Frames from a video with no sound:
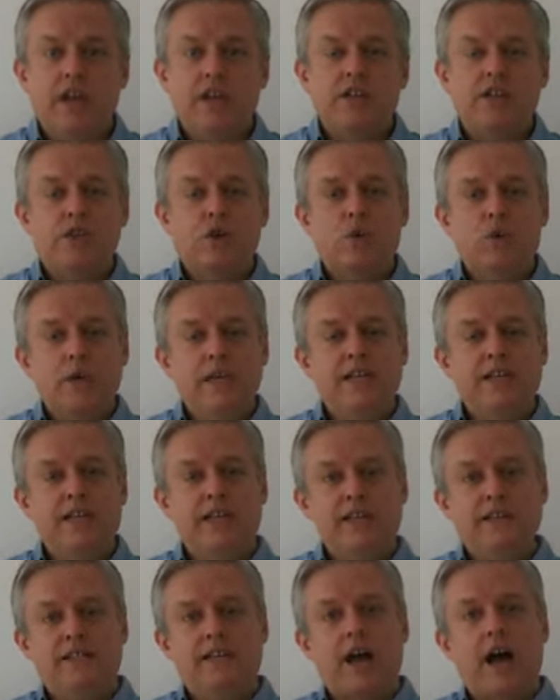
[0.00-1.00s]
So we
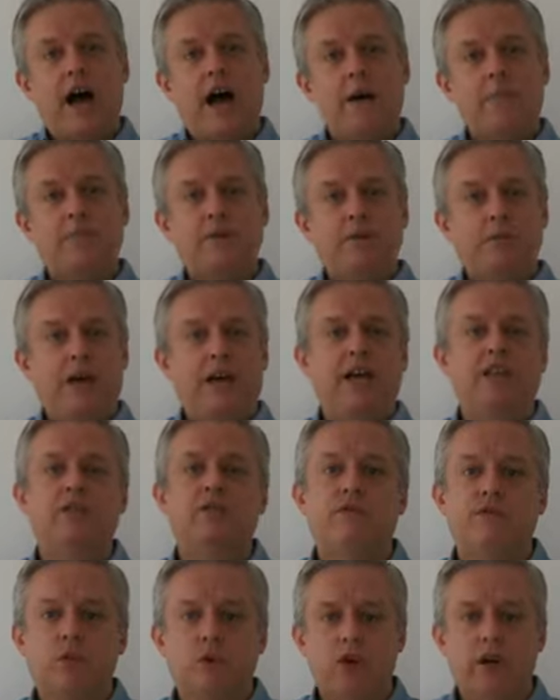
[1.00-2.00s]
need to
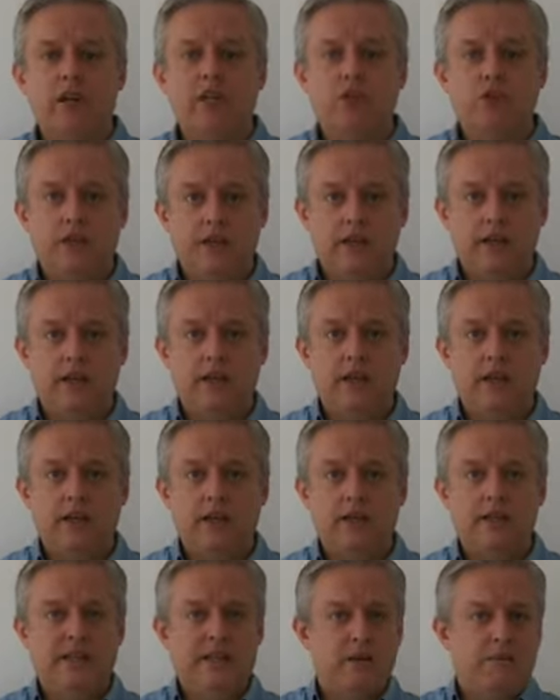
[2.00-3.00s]
optimize for agility,
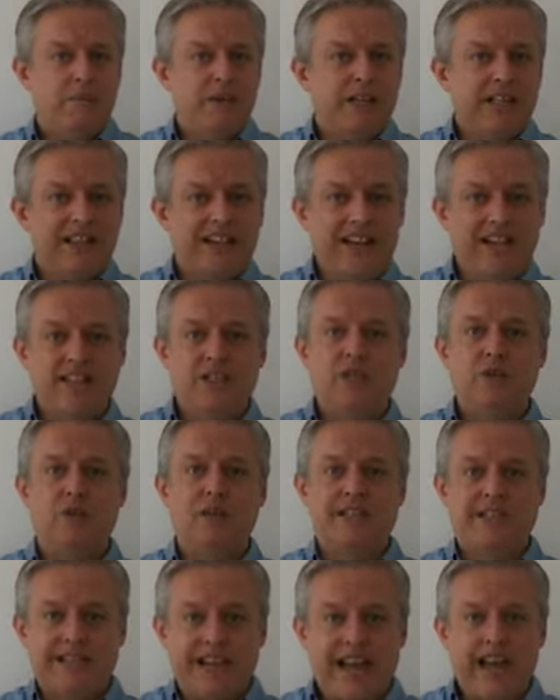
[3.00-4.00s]
the ability to
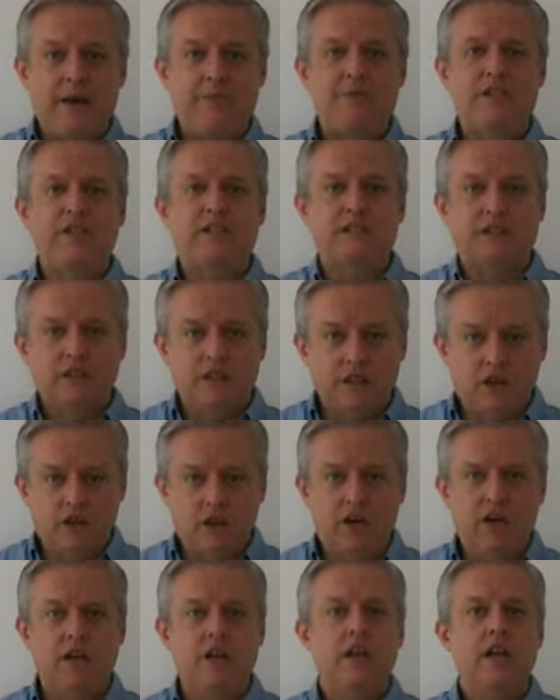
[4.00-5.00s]
adapt,
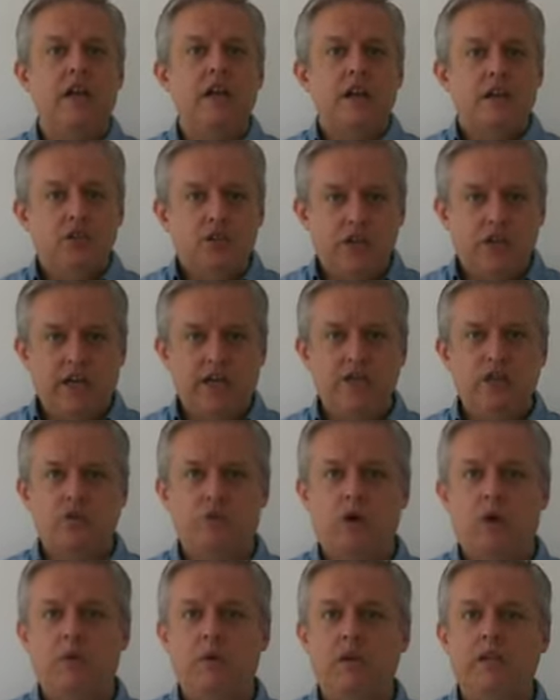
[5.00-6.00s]
learn, change
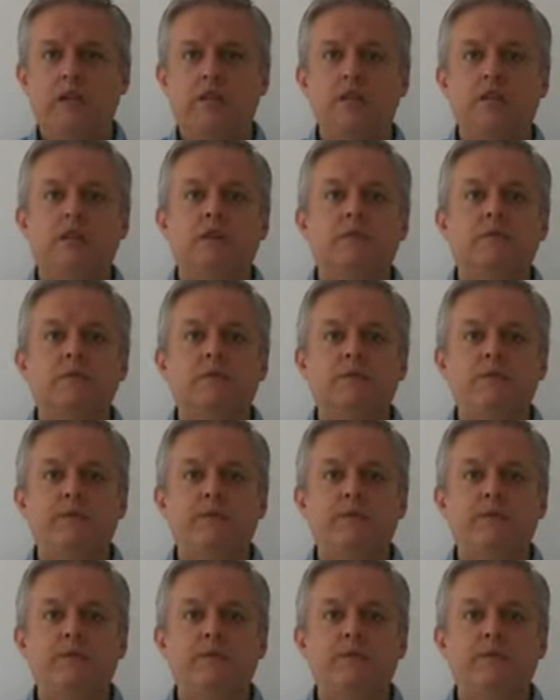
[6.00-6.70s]
what we do.